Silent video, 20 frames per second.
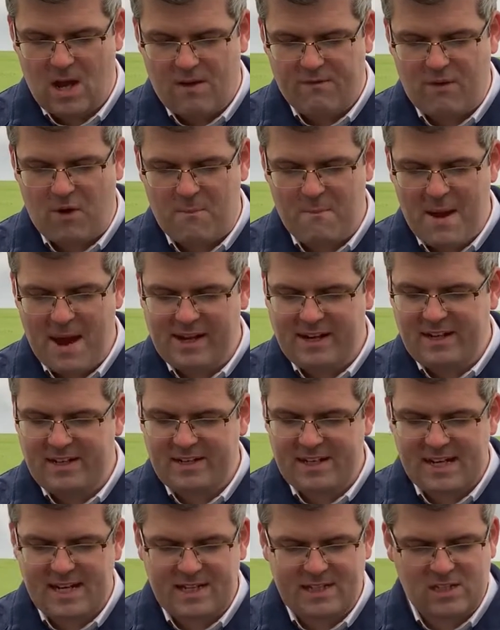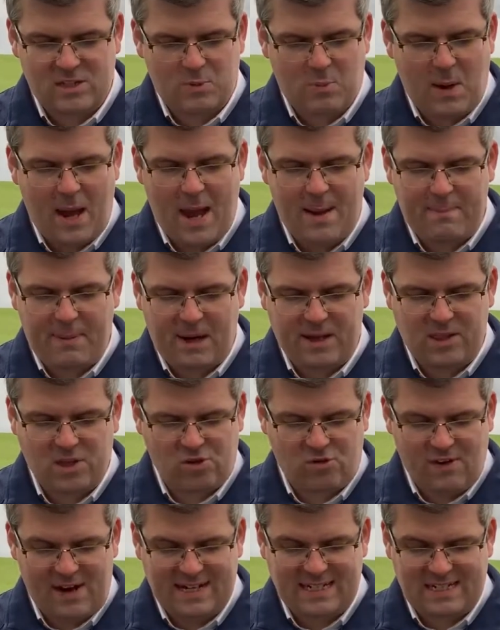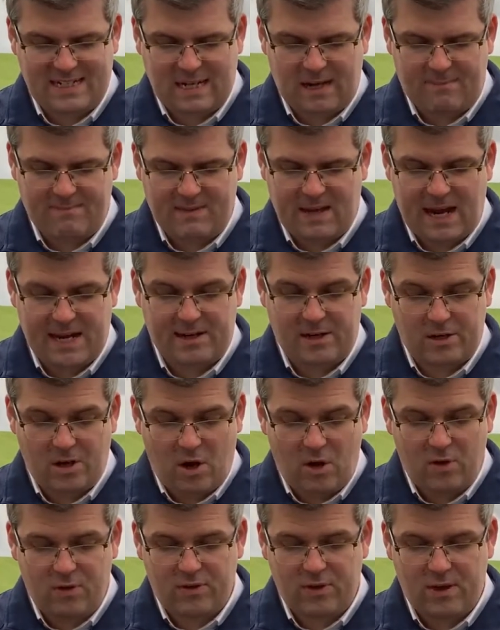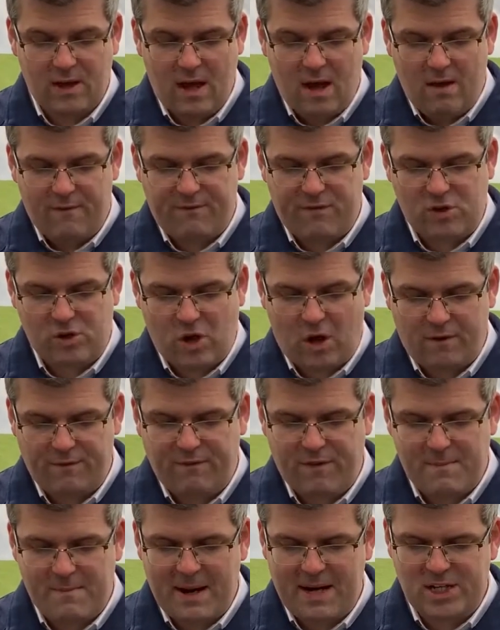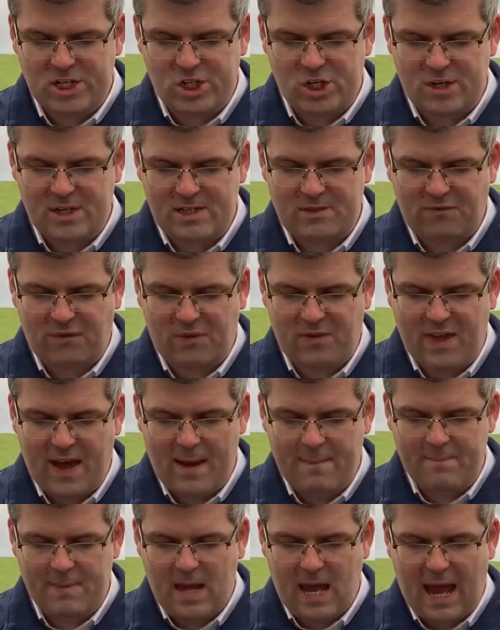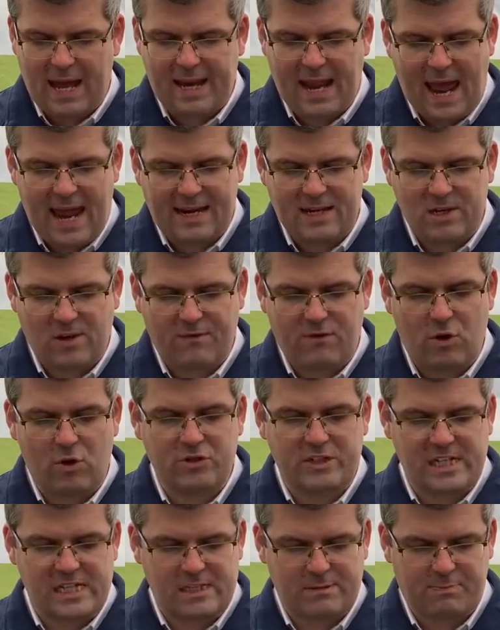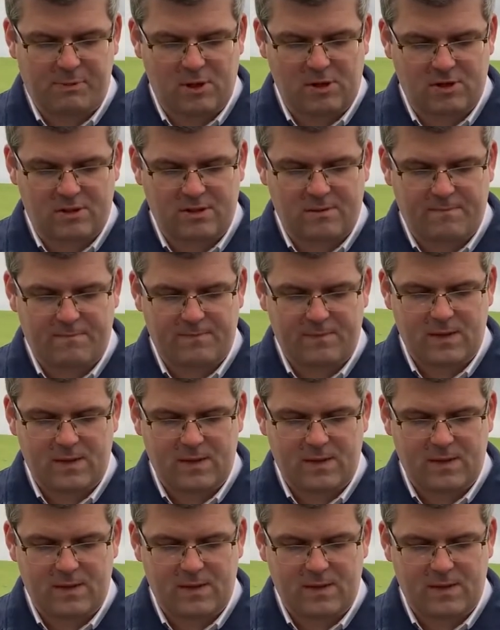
For men indeed swear by the greater, and an oath for confirmation is for them an end of all dispute.